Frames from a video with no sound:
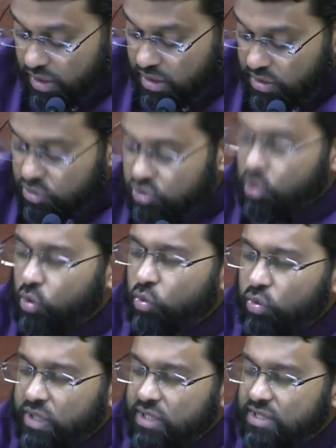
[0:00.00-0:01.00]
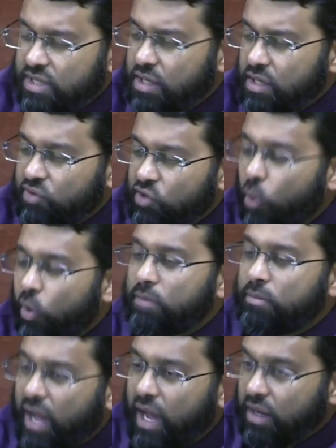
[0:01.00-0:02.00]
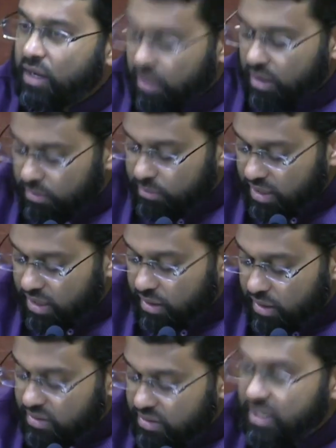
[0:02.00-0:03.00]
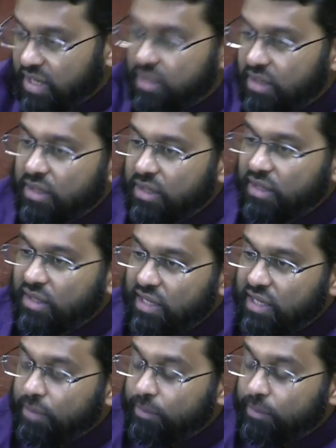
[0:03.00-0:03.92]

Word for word: So instead of going back, Mikraz said, Keep